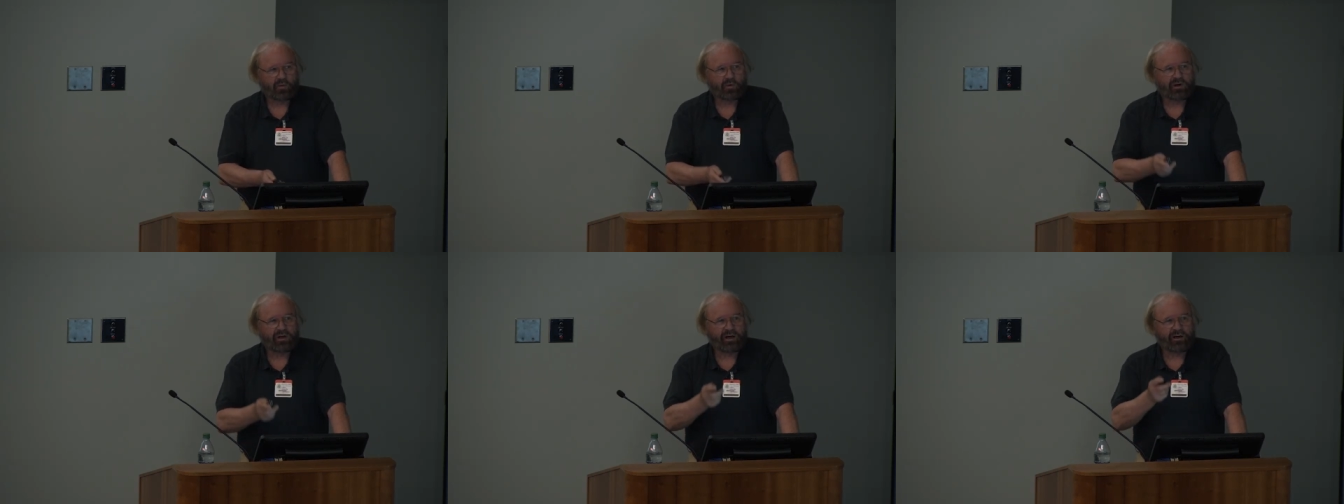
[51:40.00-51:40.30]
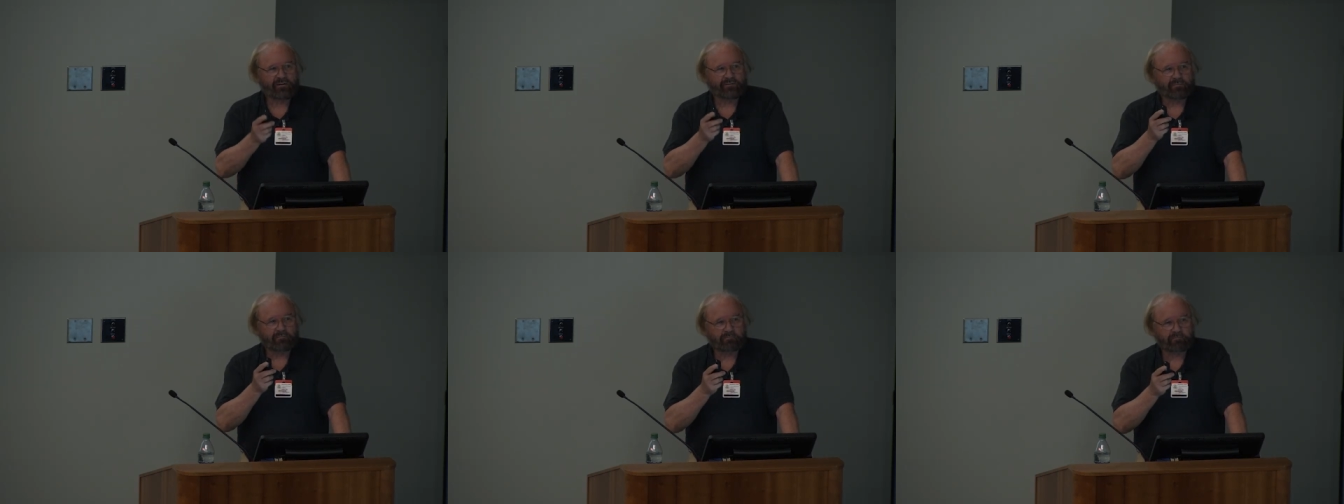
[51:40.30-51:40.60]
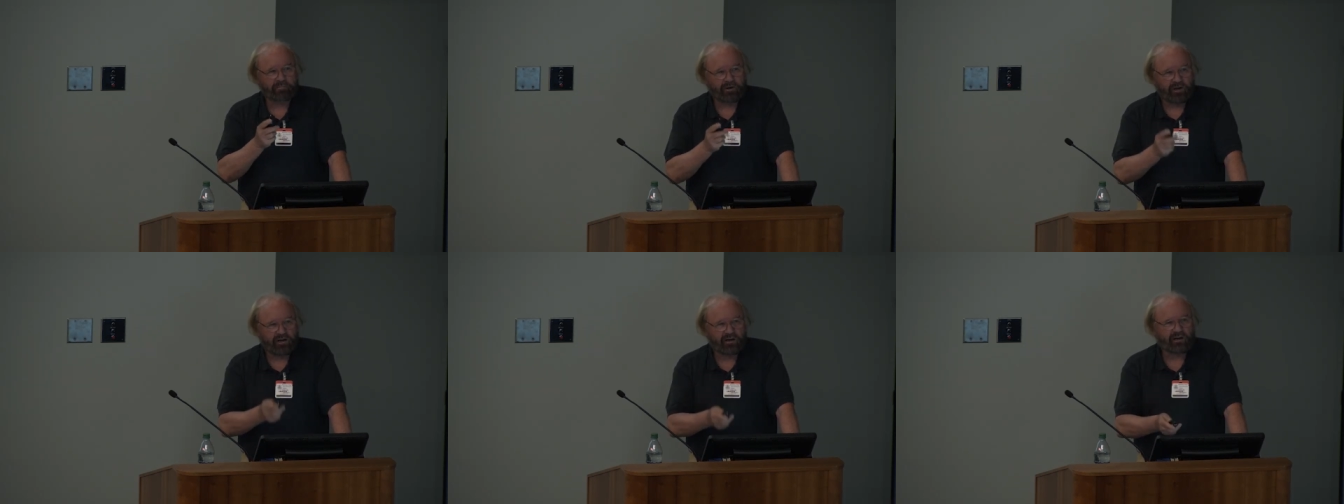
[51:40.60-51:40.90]
We
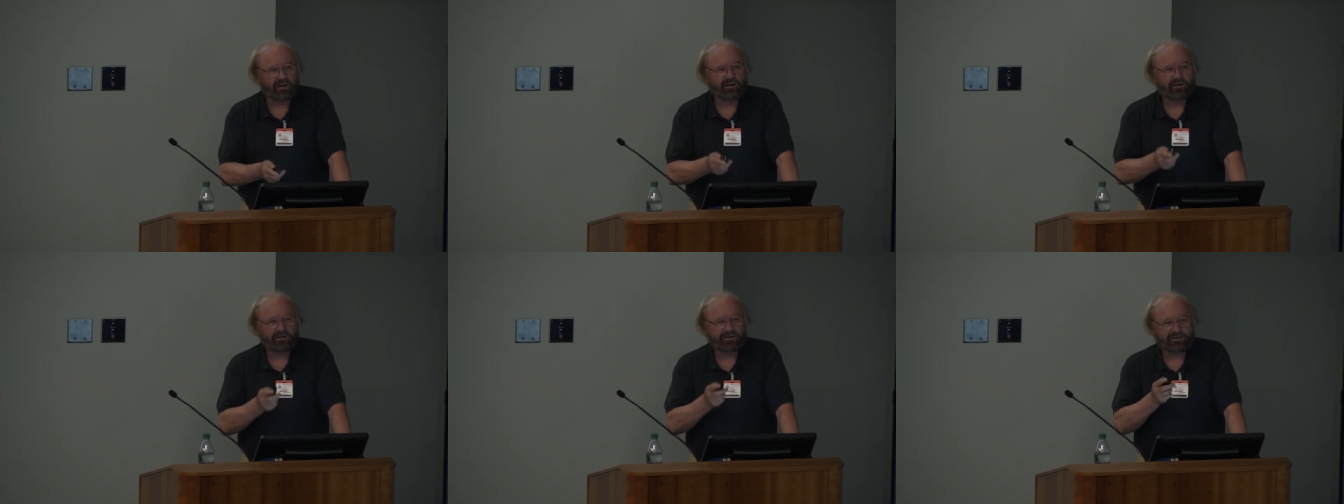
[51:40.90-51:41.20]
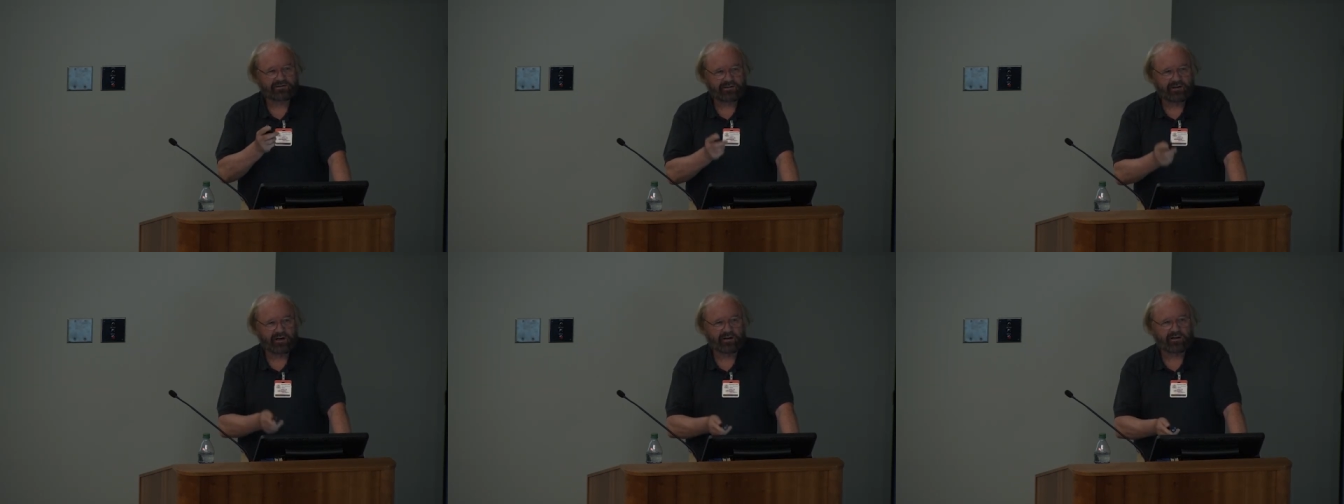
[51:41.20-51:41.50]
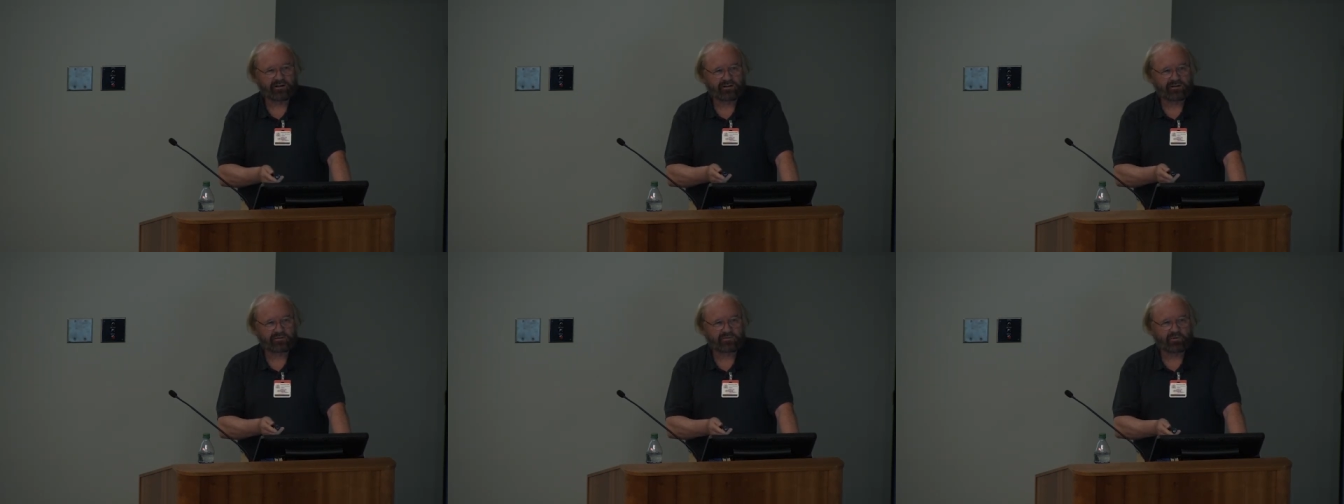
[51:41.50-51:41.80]
have big
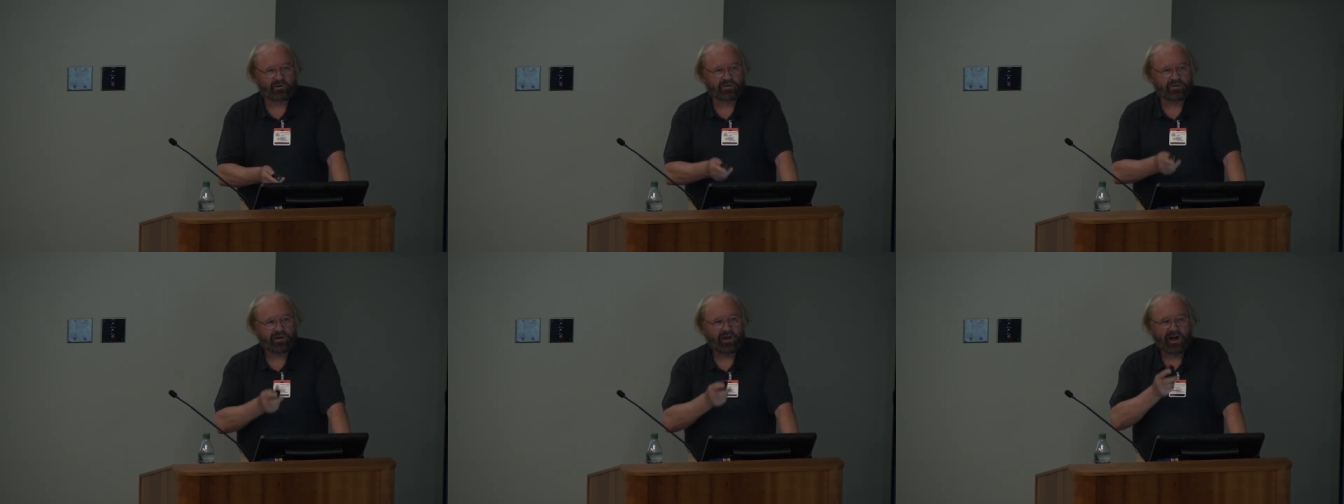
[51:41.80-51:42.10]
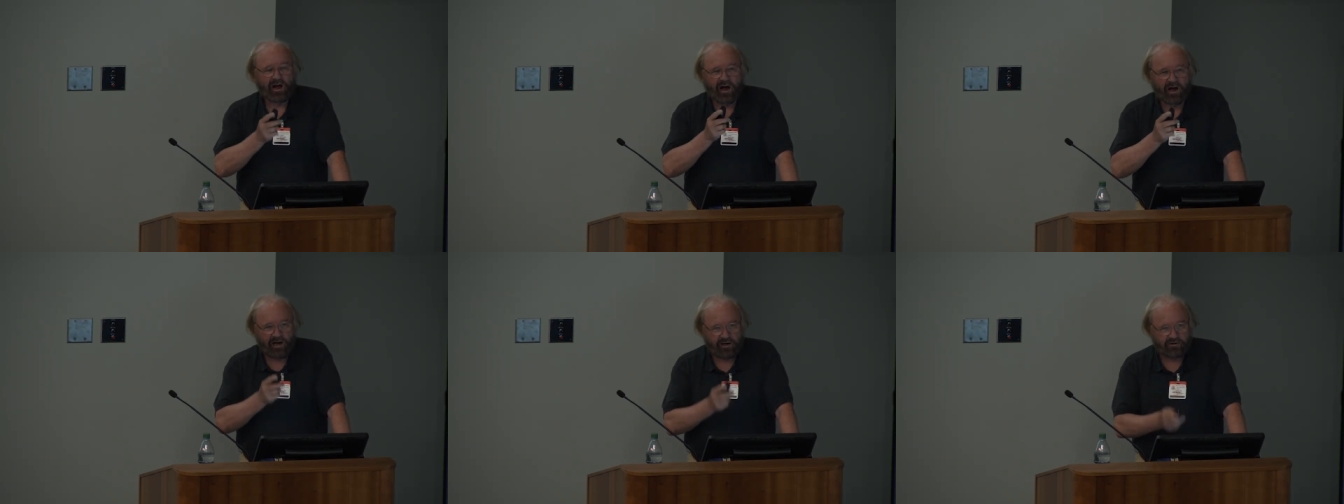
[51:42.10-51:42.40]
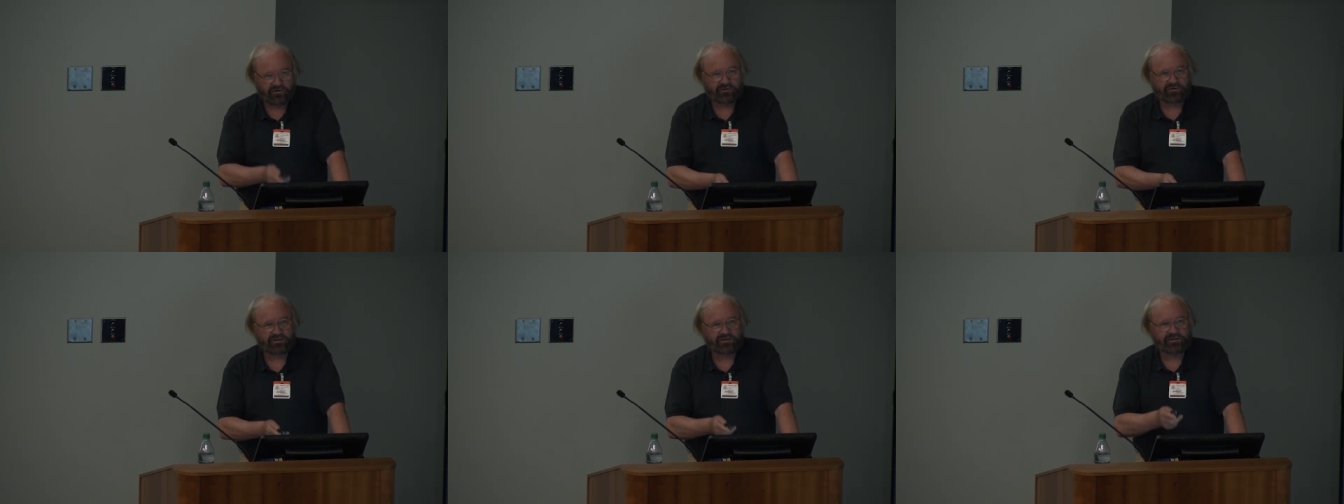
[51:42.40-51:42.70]
studies with
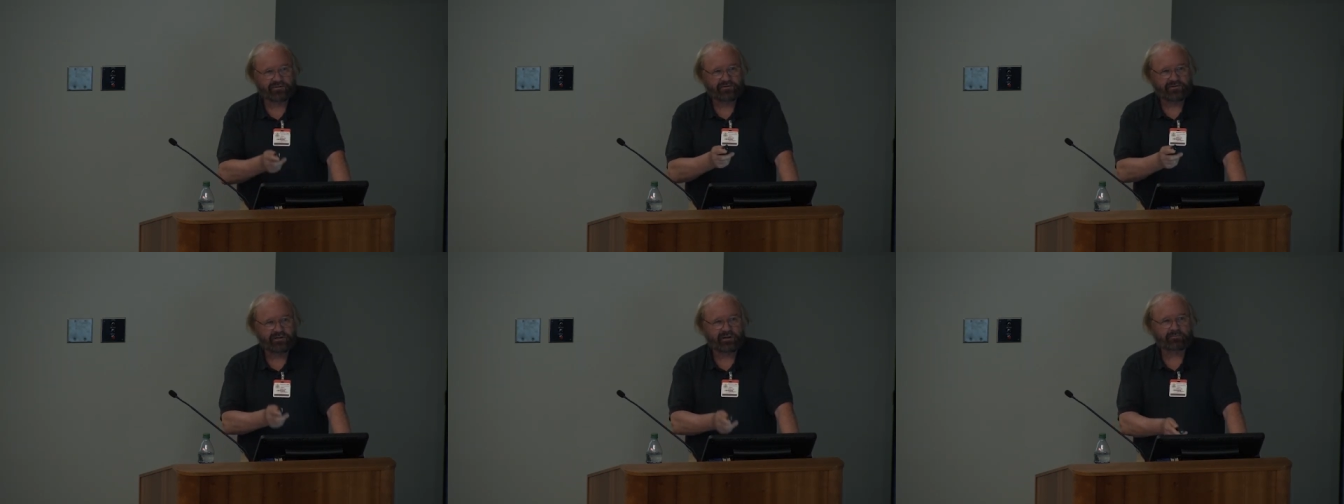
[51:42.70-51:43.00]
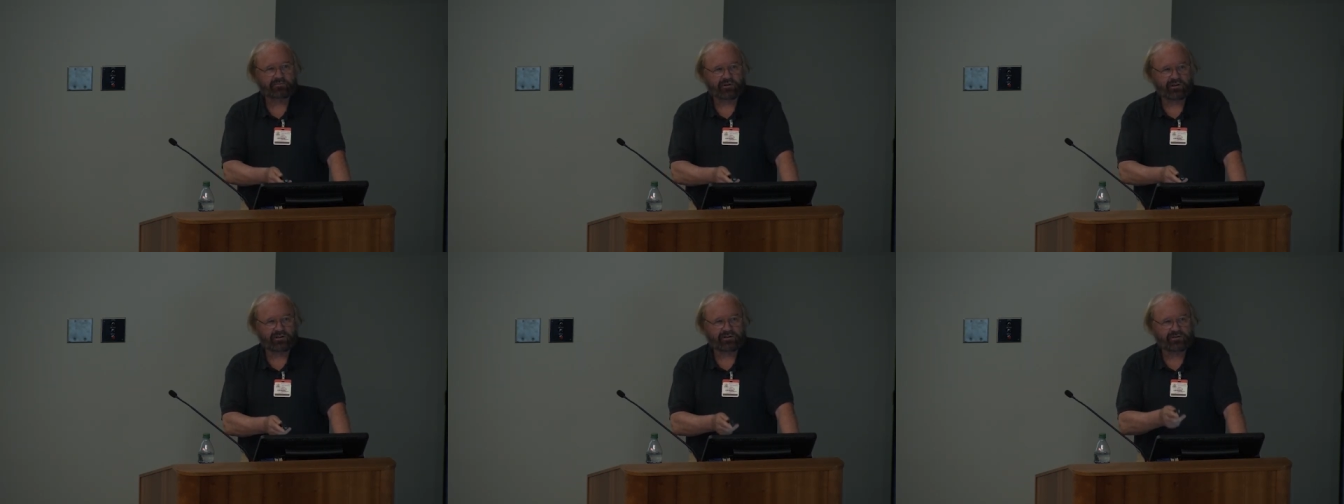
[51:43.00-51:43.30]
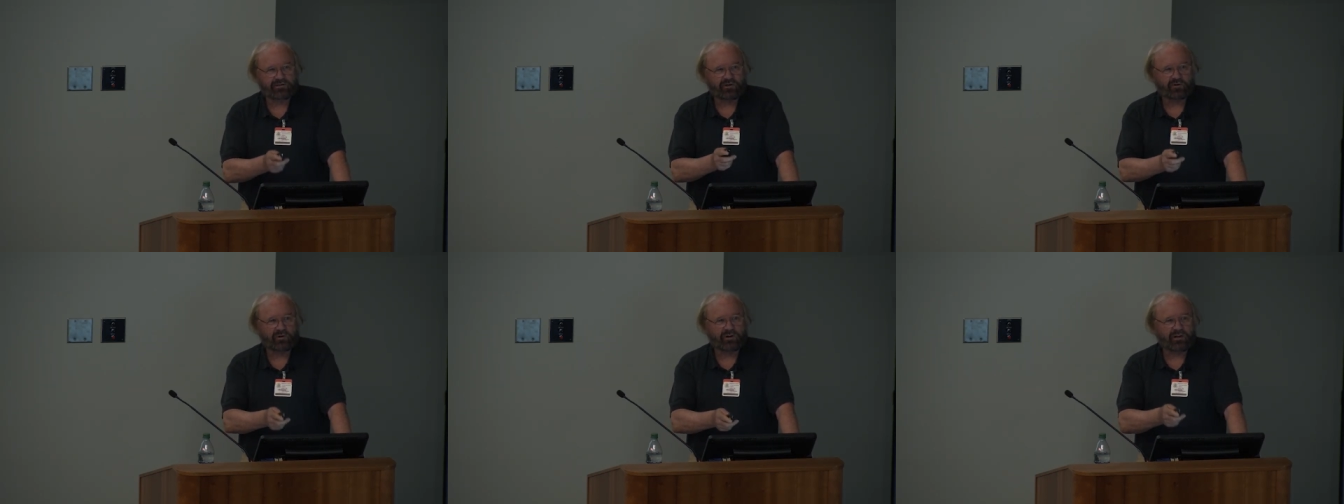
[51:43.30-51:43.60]
hundreds of
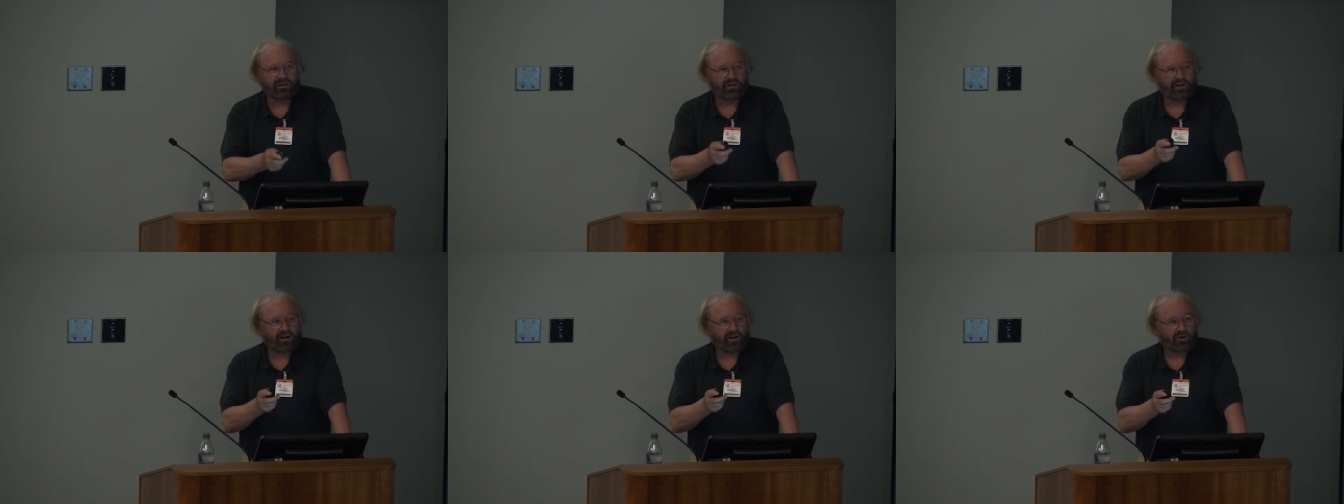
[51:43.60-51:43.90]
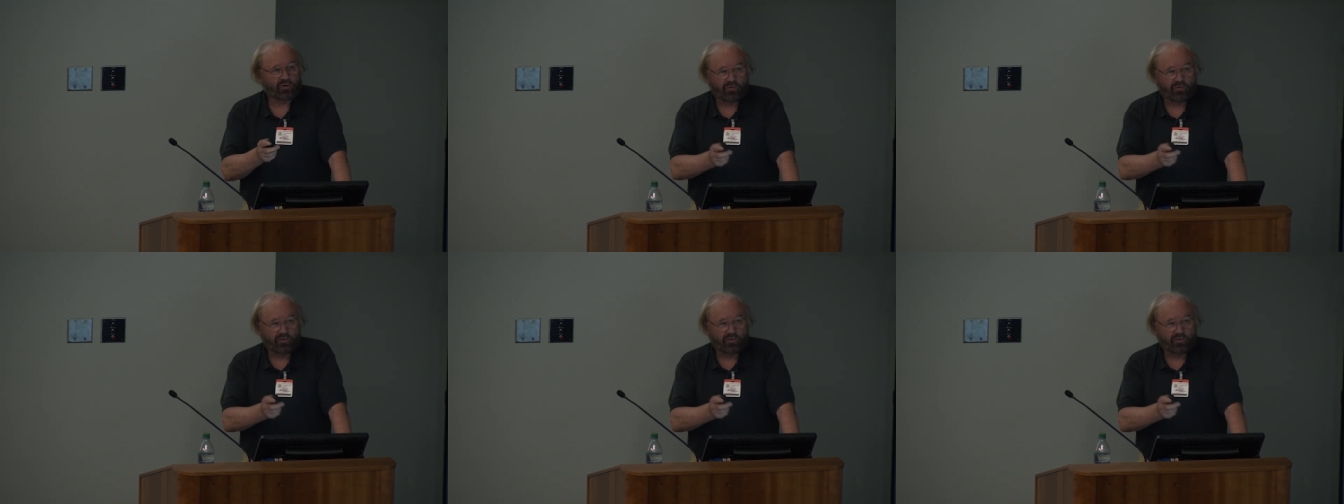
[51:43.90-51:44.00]
subjects doing